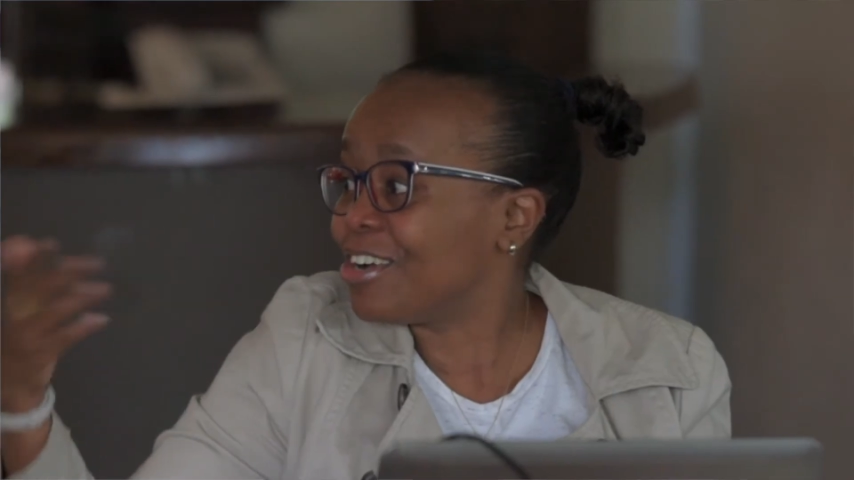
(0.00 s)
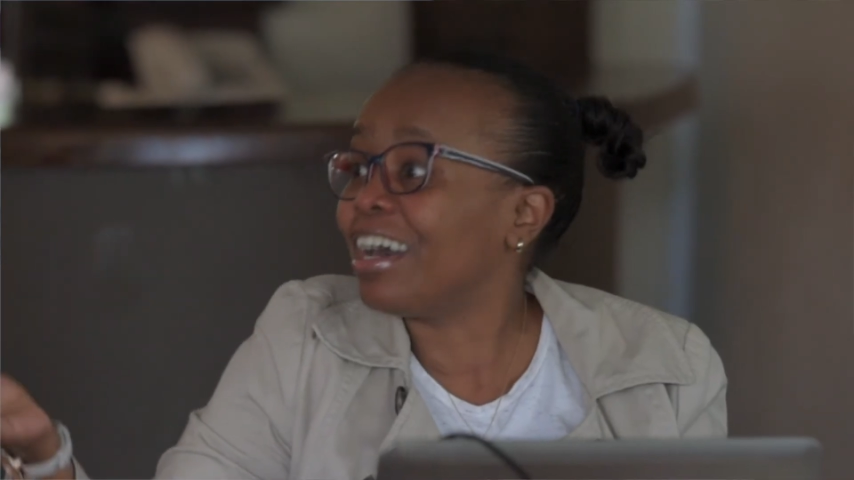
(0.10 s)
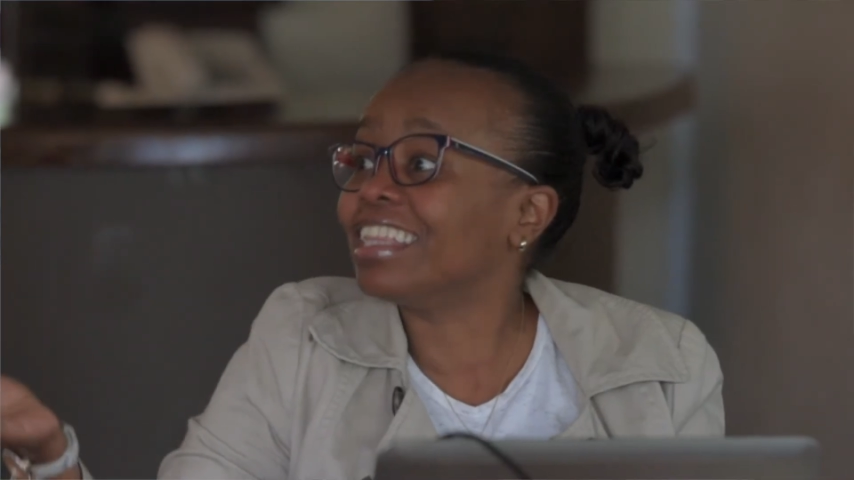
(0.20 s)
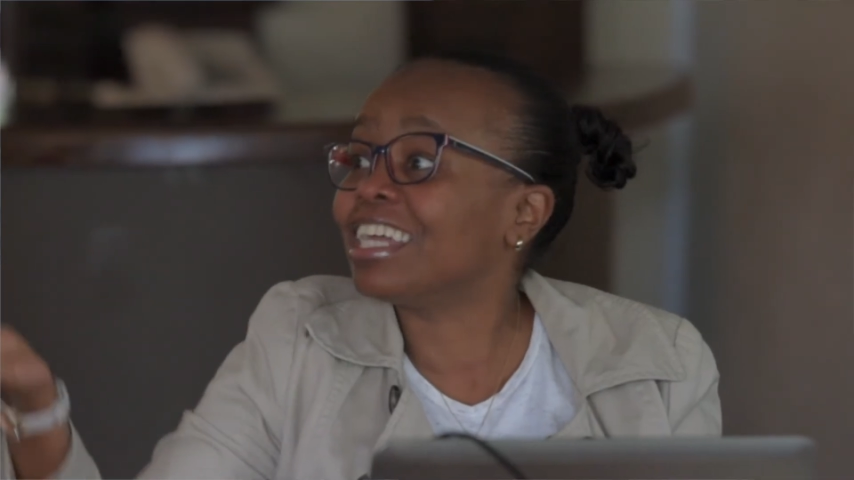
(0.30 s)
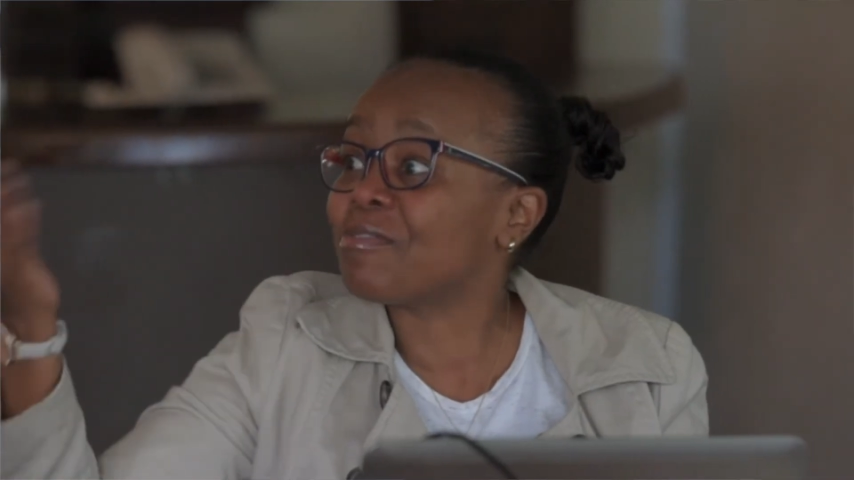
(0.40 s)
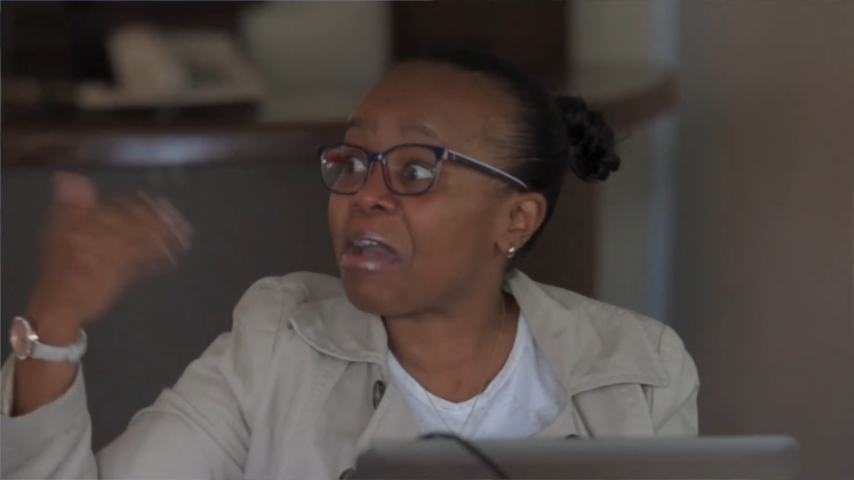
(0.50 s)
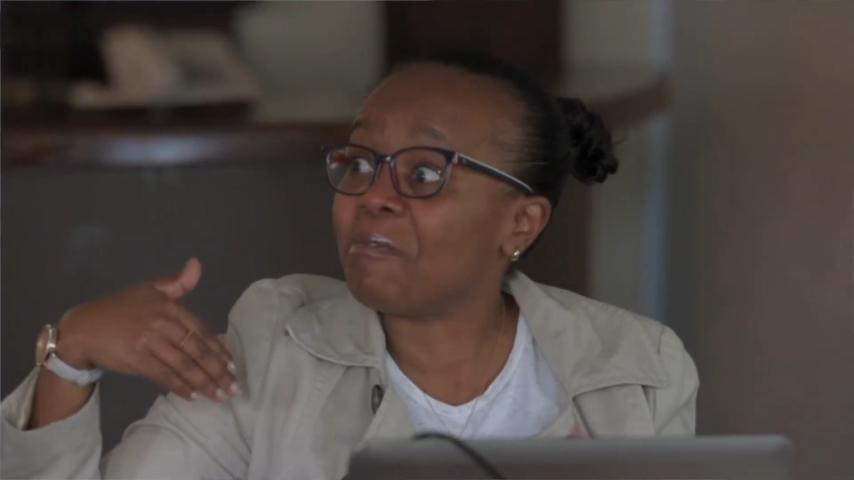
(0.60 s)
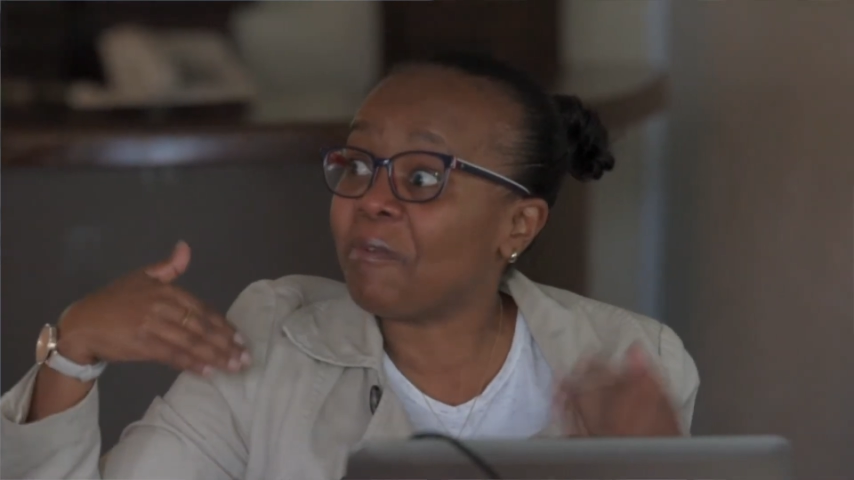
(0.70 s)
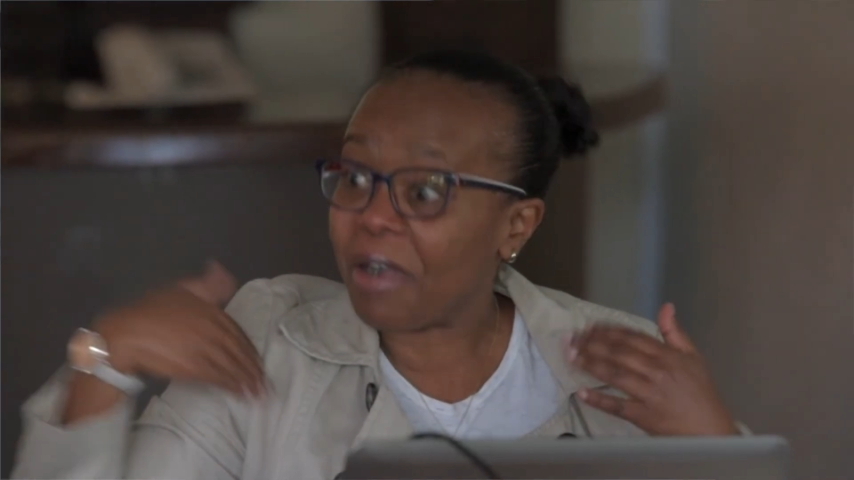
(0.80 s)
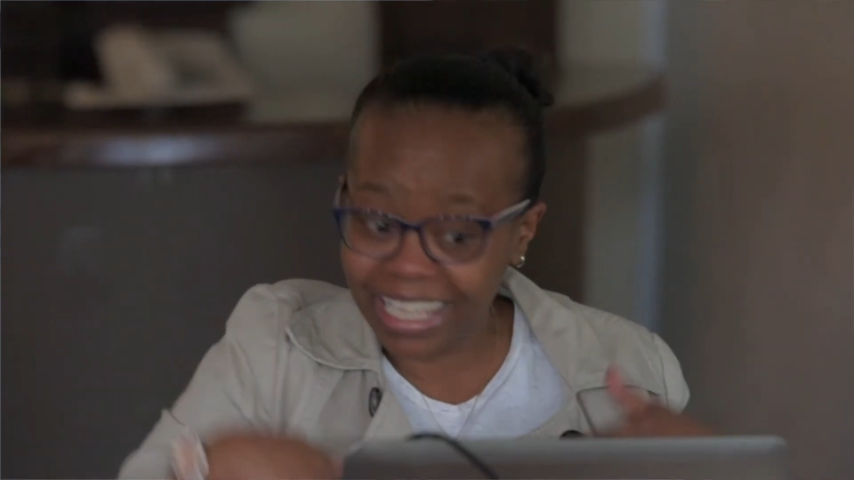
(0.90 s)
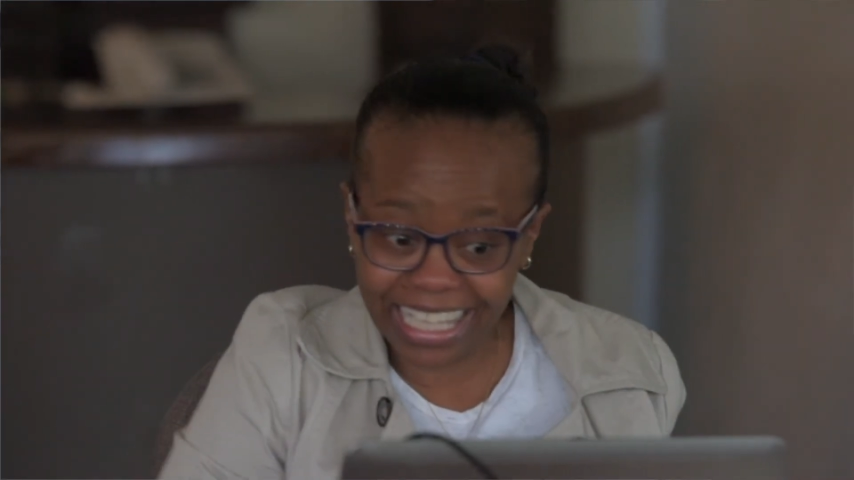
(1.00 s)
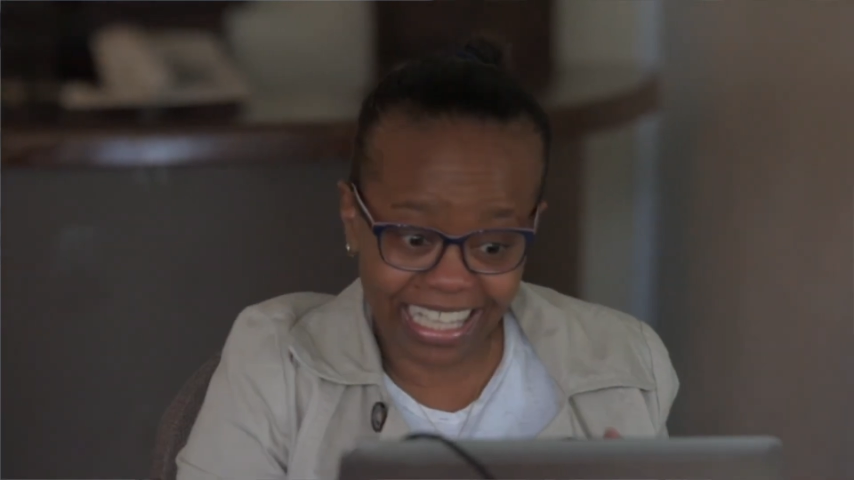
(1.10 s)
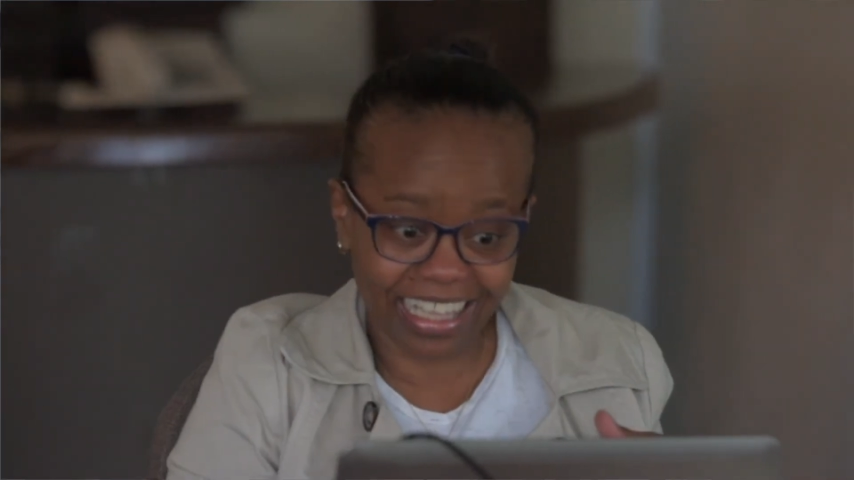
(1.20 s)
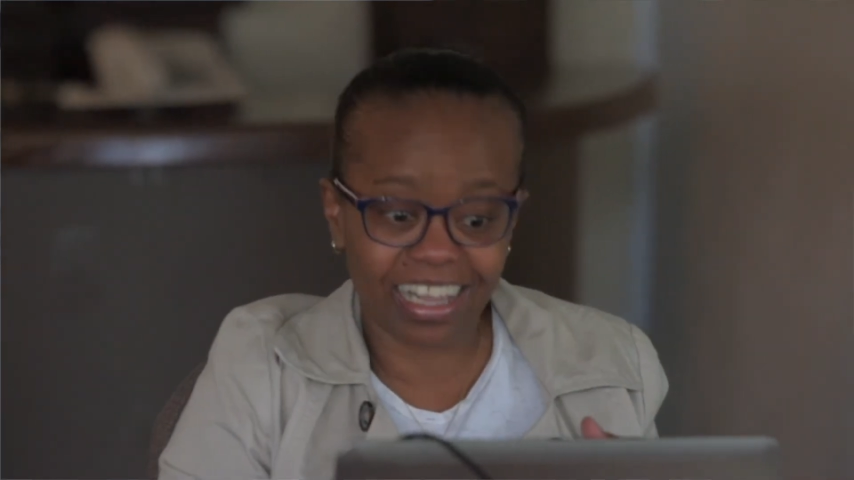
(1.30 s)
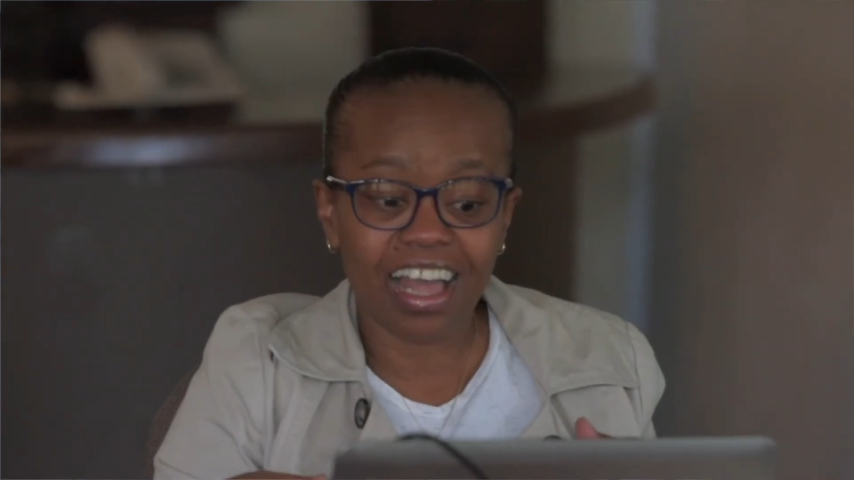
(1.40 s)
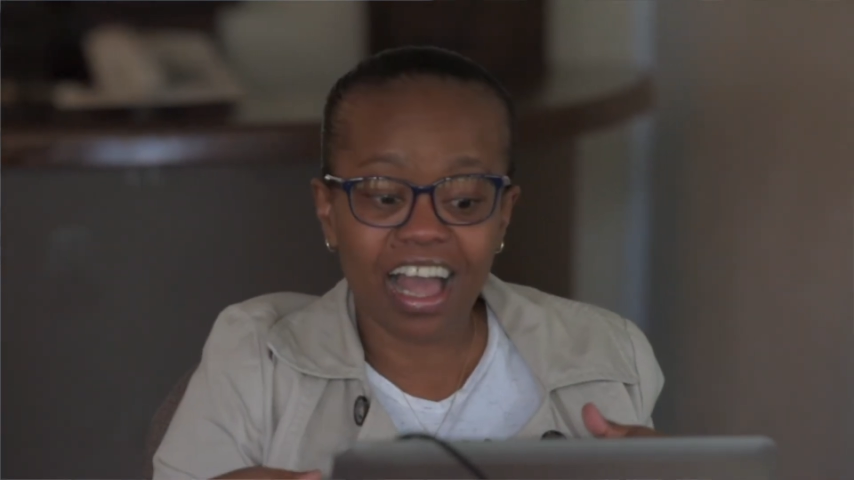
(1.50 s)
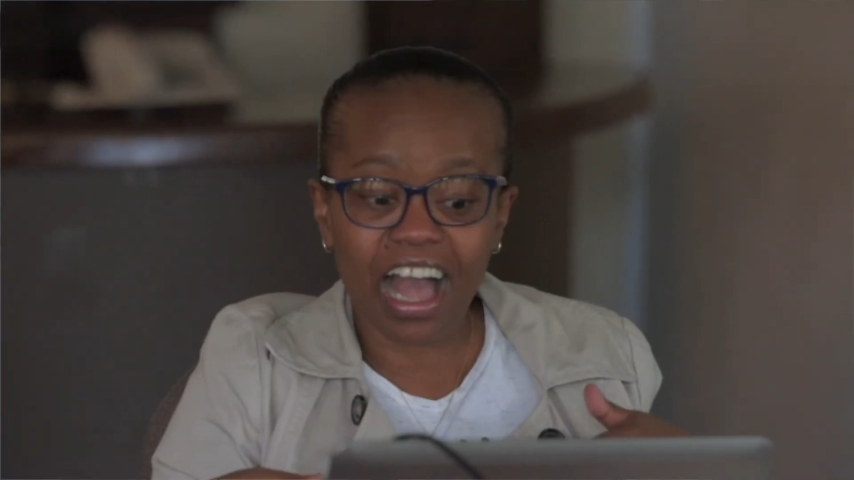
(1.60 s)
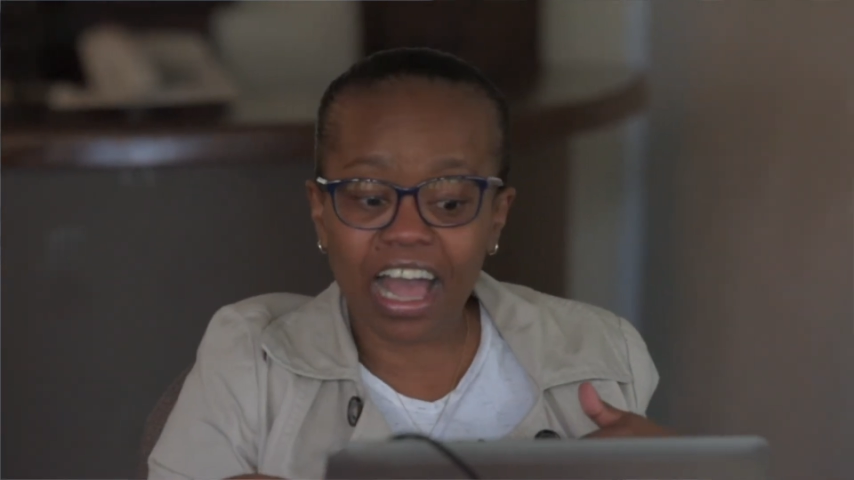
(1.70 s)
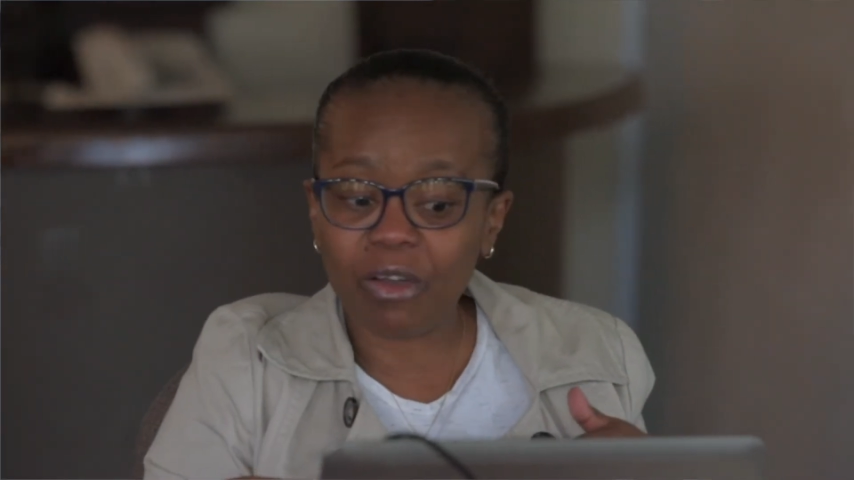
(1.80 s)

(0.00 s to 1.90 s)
even in terms of even the LinkedIn bit,